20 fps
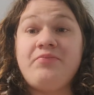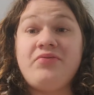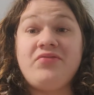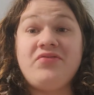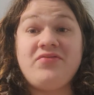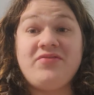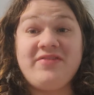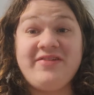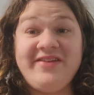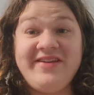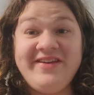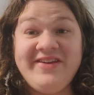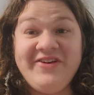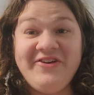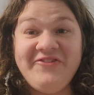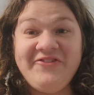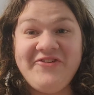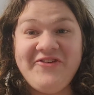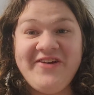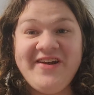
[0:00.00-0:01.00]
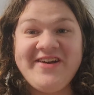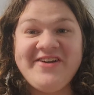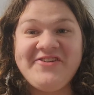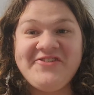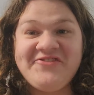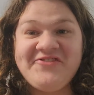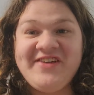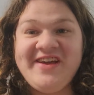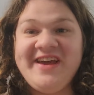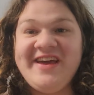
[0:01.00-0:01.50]
Pretty good
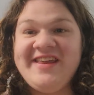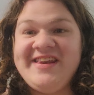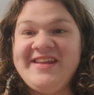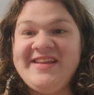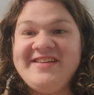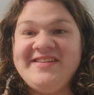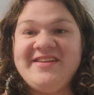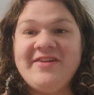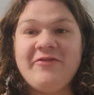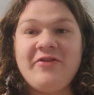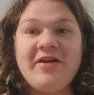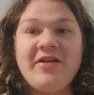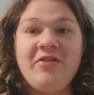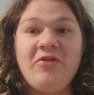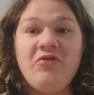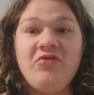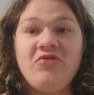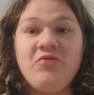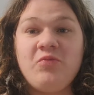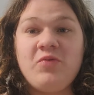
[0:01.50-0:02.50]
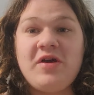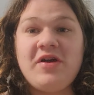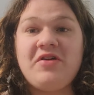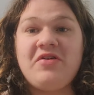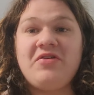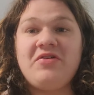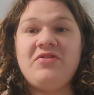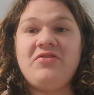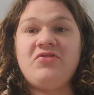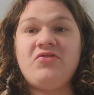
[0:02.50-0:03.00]
record, man. He's never had a losing
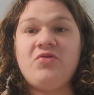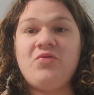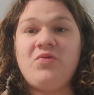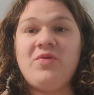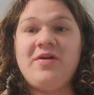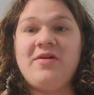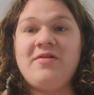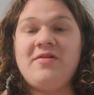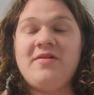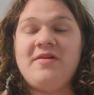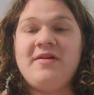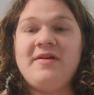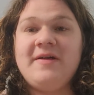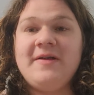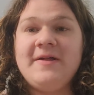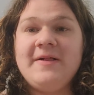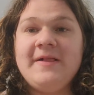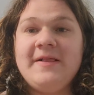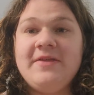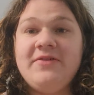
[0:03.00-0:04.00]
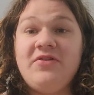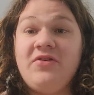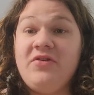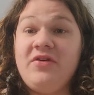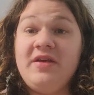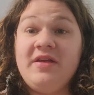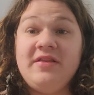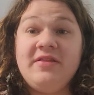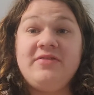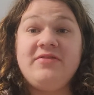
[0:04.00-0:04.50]
record in his career. So
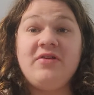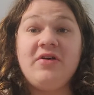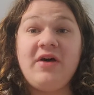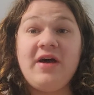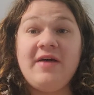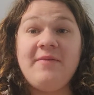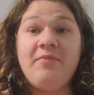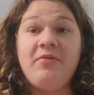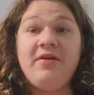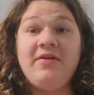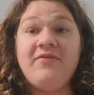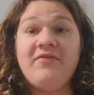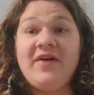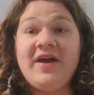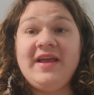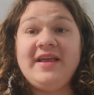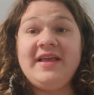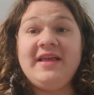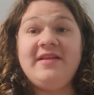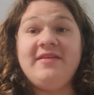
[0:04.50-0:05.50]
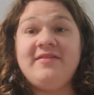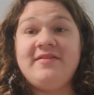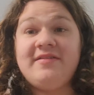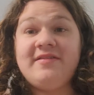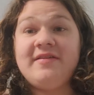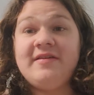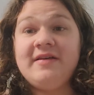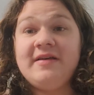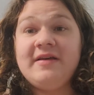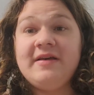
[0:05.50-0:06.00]
he, so I believe Vikings,
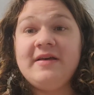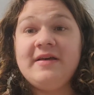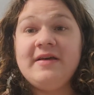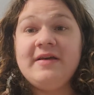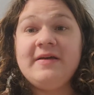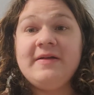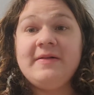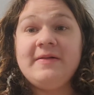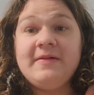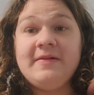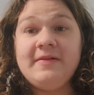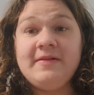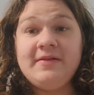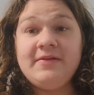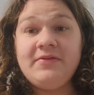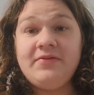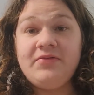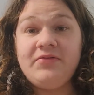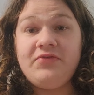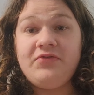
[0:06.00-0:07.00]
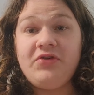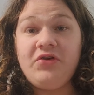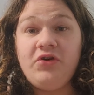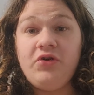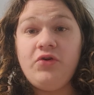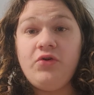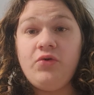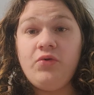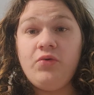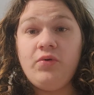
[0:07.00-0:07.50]

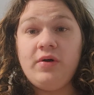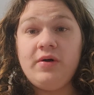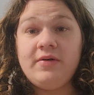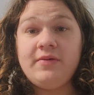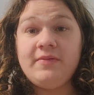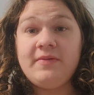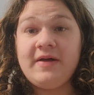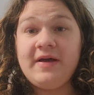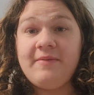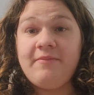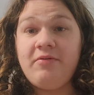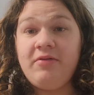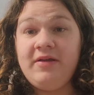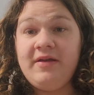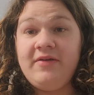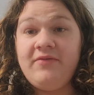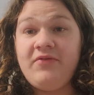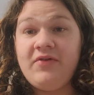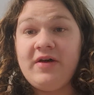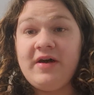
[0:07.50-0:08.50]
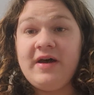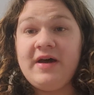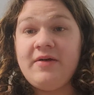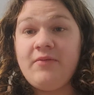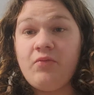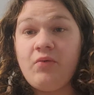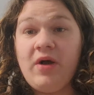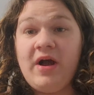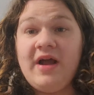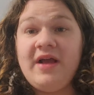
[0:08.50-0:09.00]
two, I believe
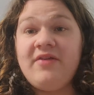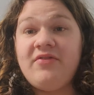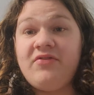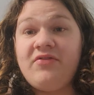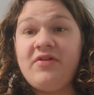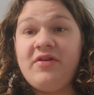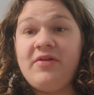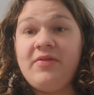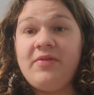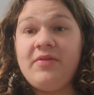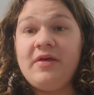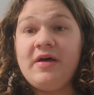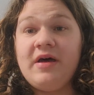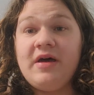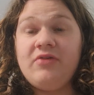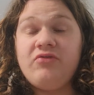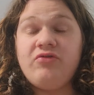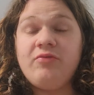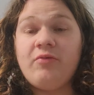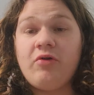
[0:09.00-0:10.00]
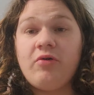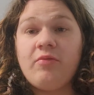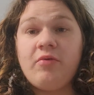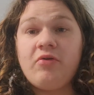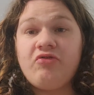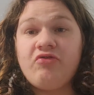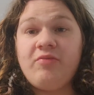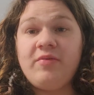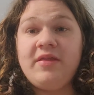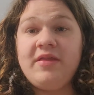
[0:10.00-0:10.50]
uh, Ryans and uh, Jim
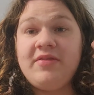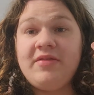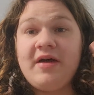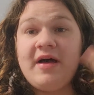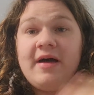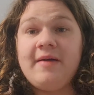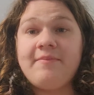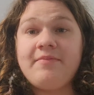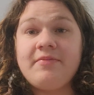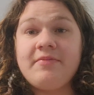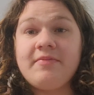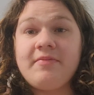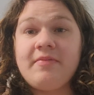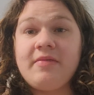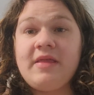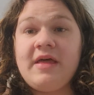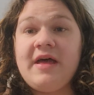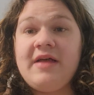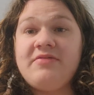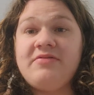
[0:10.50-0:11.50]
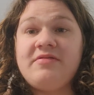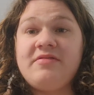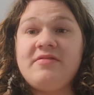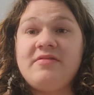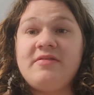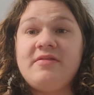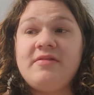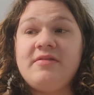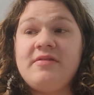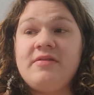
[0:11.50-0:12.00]
Harbaugh should be the top.
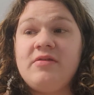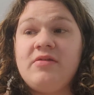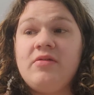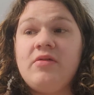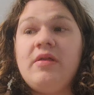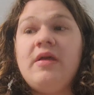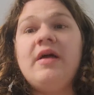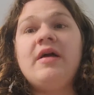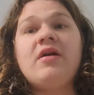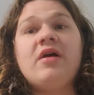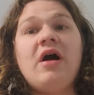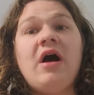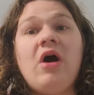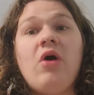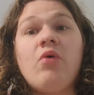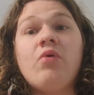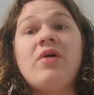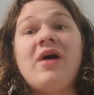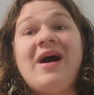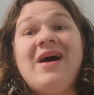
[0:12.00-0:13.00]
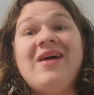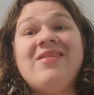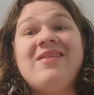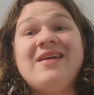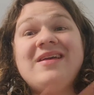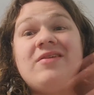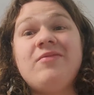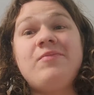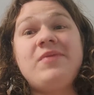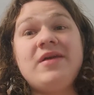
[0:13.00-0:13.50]
That's, that
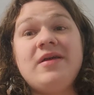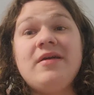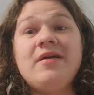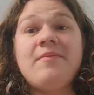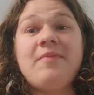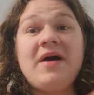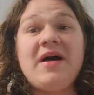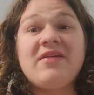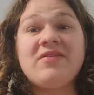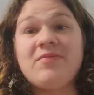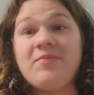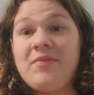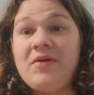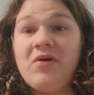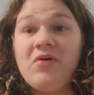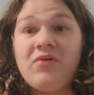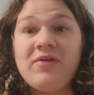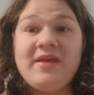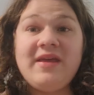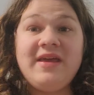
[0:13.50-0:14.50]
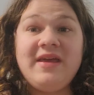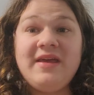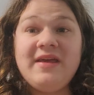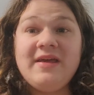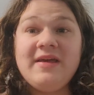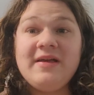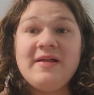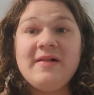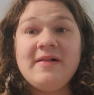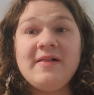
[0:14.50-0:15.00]
could be a possibility.